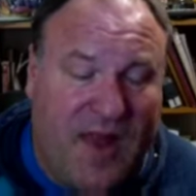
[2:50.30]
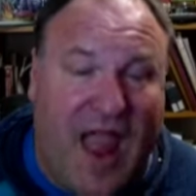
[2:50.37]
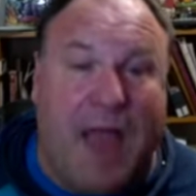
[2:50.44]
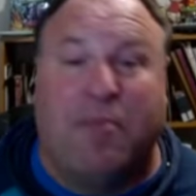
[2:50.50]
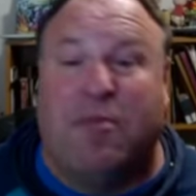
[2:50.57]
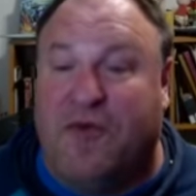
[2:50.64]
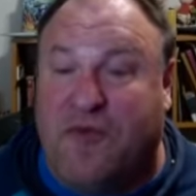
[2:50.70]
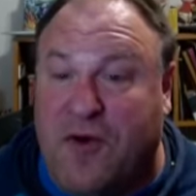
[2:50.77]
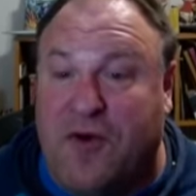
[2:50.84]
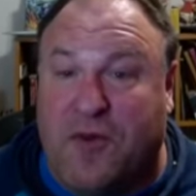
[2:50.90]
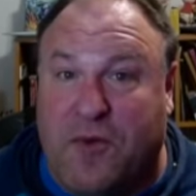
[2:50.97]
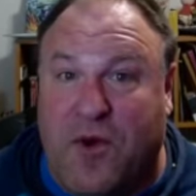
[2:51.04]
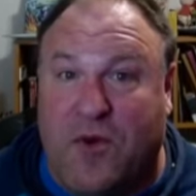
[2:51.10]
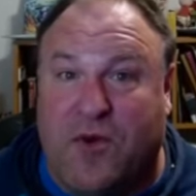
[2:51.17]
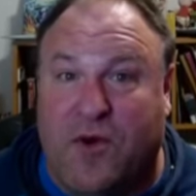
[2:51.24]
I prefer the
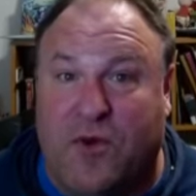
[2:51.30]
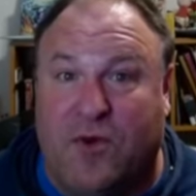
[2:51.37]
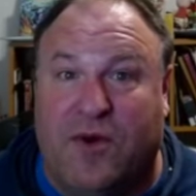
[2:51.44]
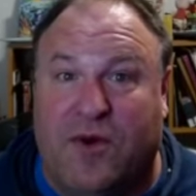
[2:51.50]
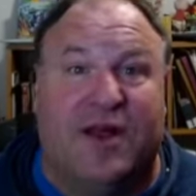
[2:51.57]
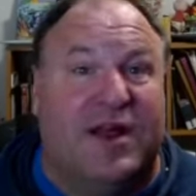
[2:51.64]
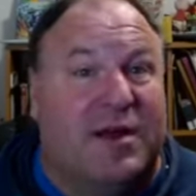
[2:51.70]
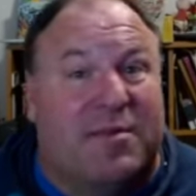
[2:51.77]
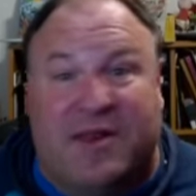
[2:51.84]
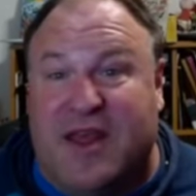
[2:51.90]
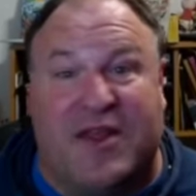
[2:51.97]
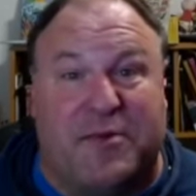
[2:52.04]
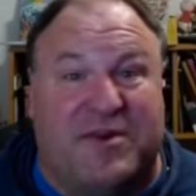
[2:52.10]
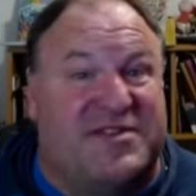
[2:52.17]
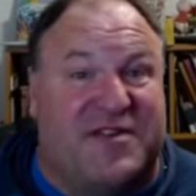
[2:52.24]
Roku, but
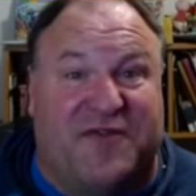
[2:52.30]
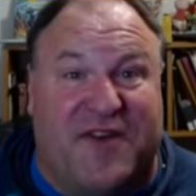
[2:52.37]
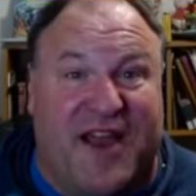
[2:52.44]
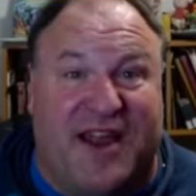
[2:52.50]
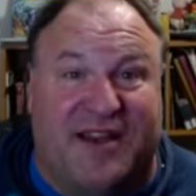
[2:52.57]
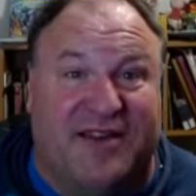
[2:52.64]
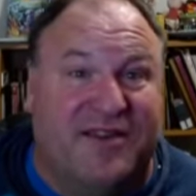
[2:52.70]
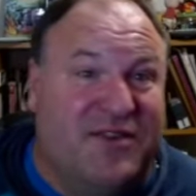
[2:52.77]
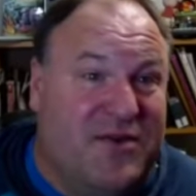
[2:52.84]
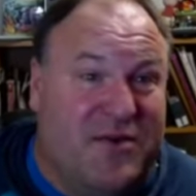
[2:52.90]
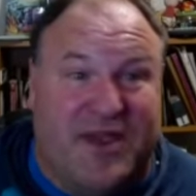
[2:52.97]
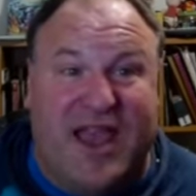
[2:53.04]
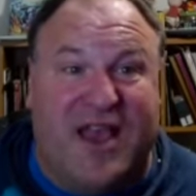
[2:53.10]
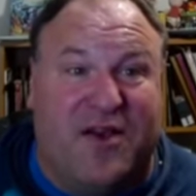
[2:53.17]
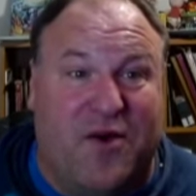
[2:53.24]
the other ones are fine. You
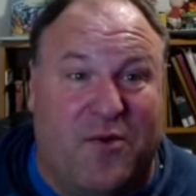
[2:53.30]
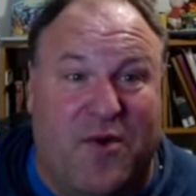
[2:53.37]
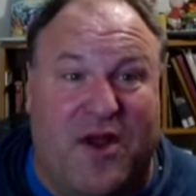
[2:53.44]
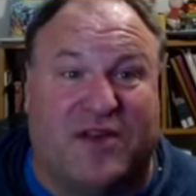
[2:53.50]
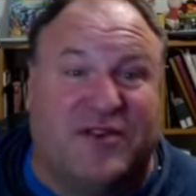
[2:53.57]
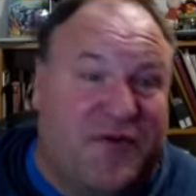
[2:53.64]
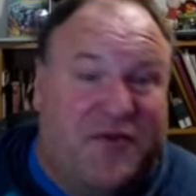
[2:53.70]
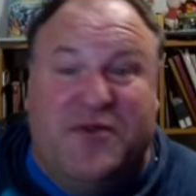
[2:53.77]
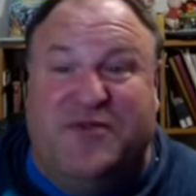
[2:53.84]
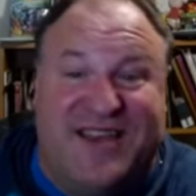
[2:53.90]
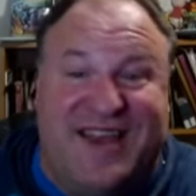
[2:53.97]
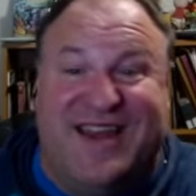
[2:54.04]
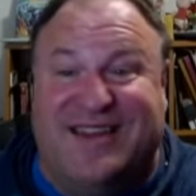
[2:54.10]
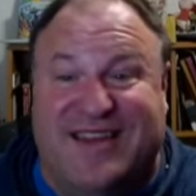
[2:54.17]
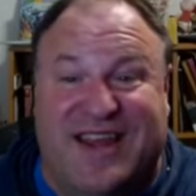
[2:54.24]
can't go wrong. So if you
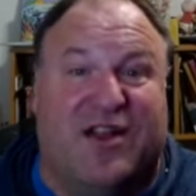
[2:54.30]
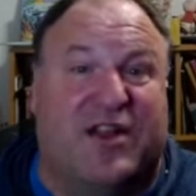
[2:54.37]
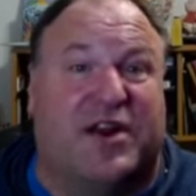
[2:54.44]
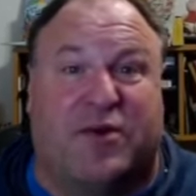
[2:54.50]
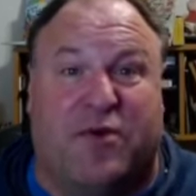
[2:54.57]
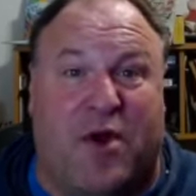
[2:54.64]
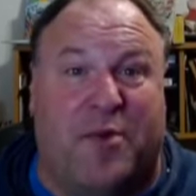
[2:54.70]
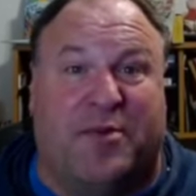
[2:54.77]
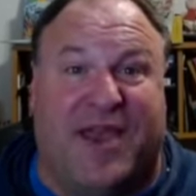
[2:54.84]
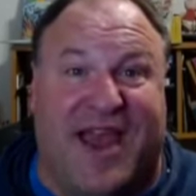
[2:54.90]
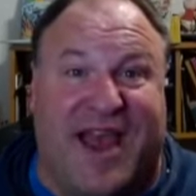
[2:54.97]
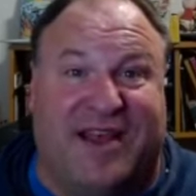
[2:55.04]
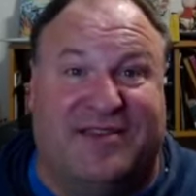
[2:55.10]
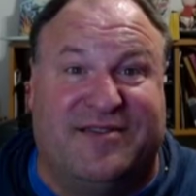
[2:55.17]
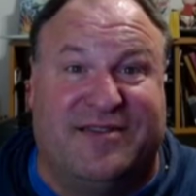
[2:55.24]
see a deal on a
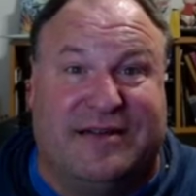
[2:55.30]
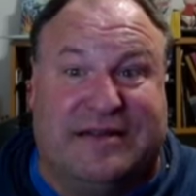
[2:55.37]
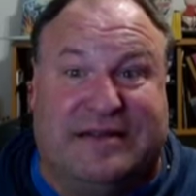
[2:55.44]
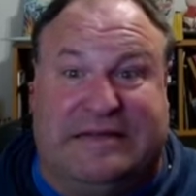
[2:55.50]
Chromecast,